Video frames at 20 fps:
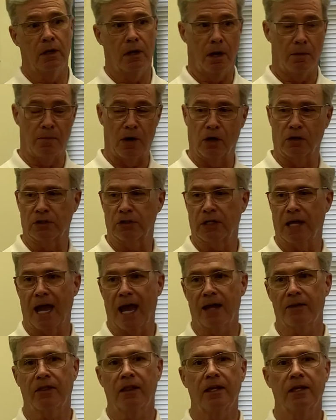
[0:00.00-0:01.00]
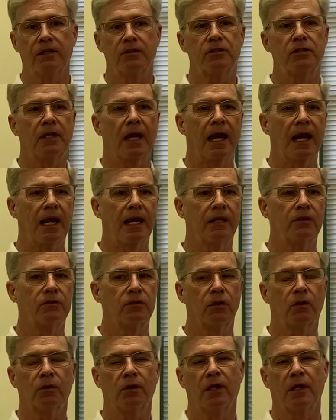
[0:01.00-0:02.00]
amongst Catholics and
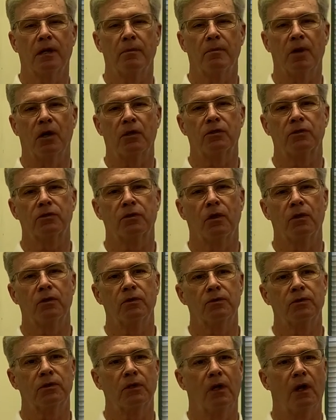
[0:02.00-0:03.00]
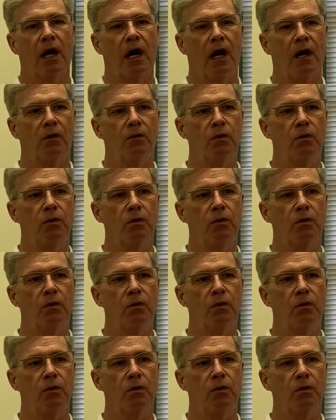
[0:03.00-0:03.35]
certainly amongst those uh,